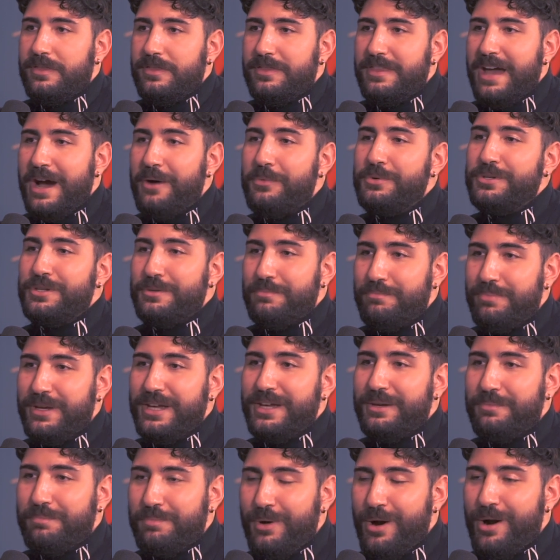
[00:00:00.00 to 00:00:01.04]
that was a
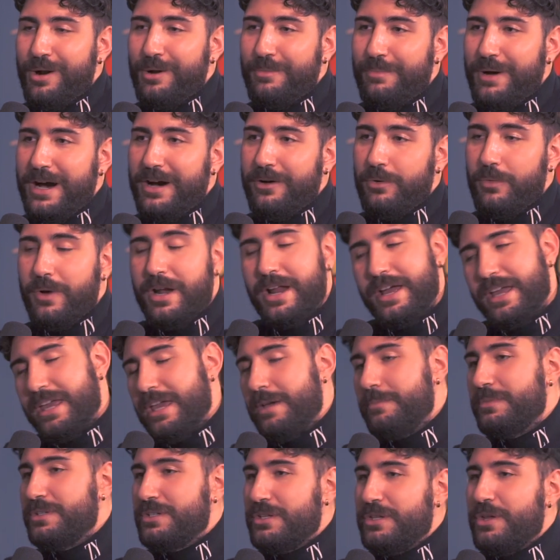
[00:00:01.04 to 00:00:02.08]
big part about when I
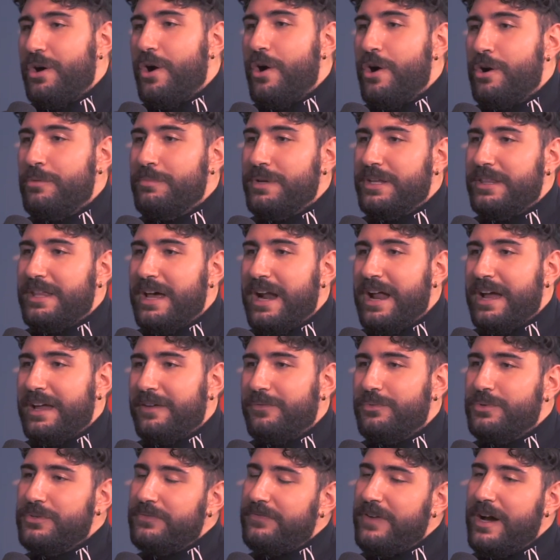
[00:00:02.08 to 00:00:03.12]
came into the Army, that I
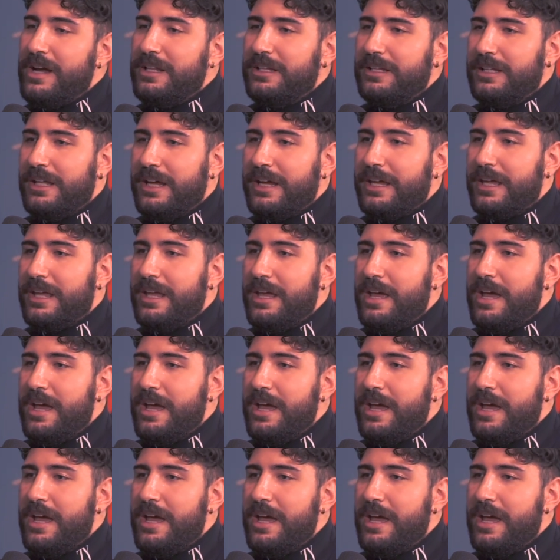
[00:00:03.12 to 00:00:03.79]
was finally like,